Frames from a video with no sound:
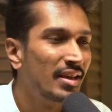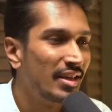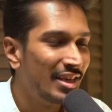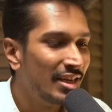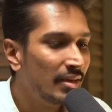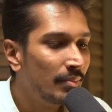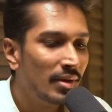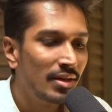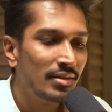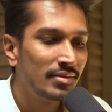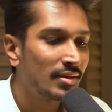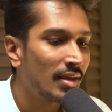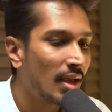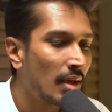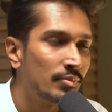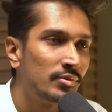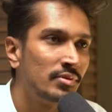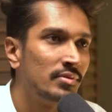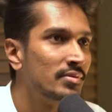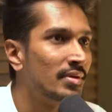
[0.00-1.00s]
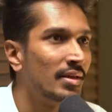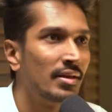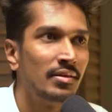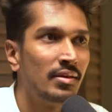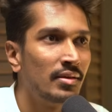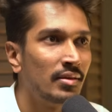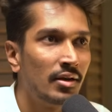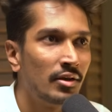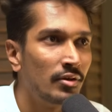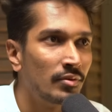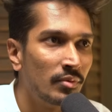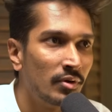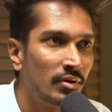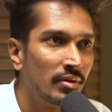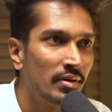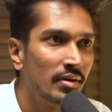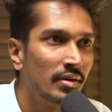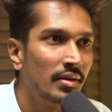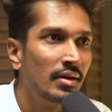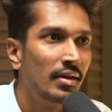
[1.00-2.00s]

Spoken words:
Emails, captions, anything that you want.